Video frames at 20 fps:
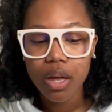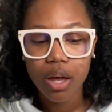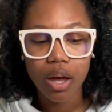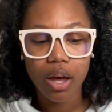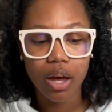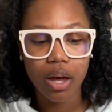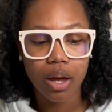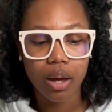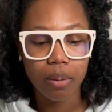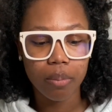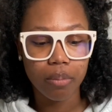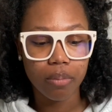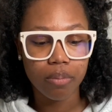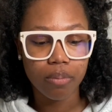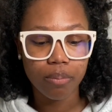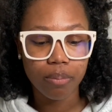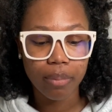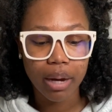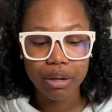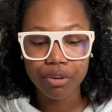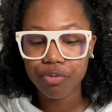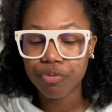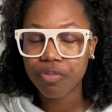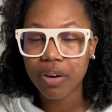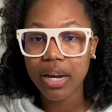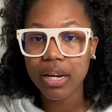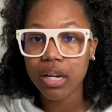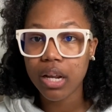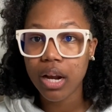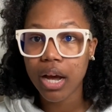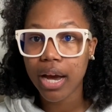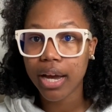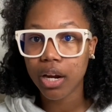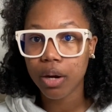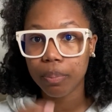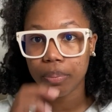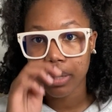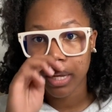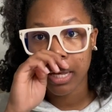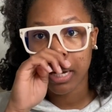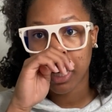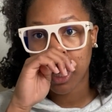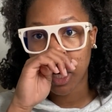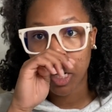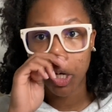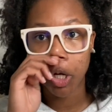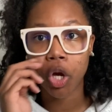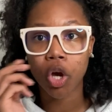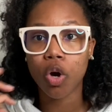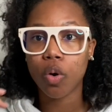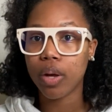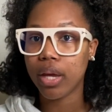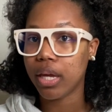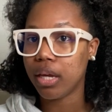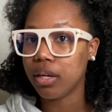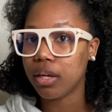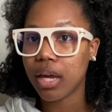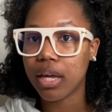My friend and I are planning on going